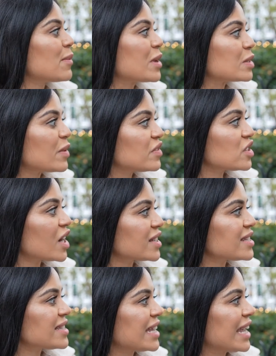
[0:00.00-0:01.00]
Anyways, we've
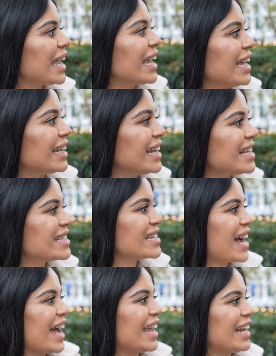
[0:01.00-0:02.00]
just seen this
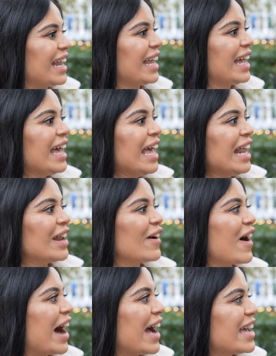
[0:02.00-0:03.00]
tiny
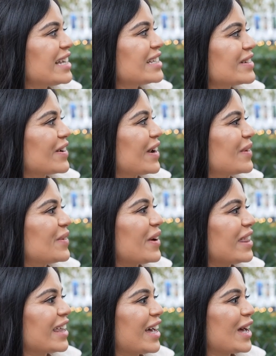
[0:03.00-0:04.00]
little ice rink
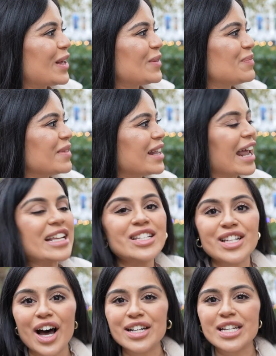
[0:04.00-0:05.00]
with like
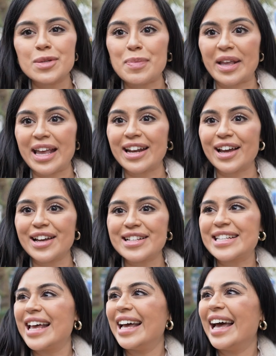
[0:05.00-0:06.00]
starters, beginners,
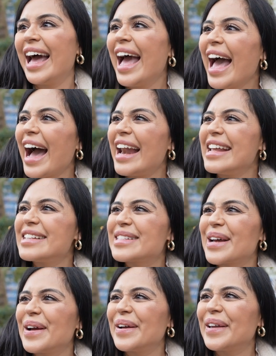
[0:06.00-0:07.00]
and it's
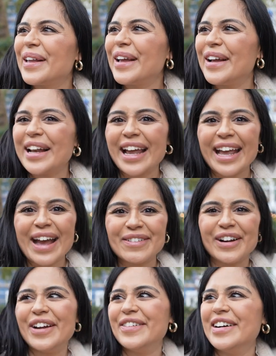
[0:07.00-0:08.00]
so cute. Like
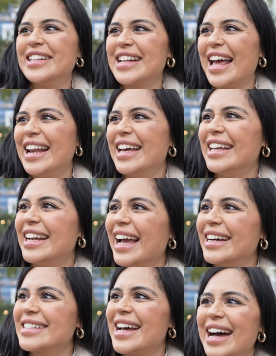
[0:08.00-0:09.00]
everyone's like learning
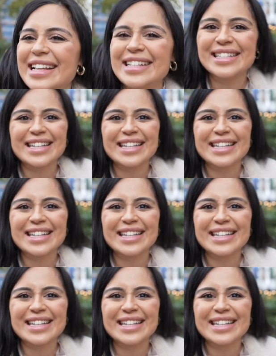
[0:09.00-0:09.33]
how to ice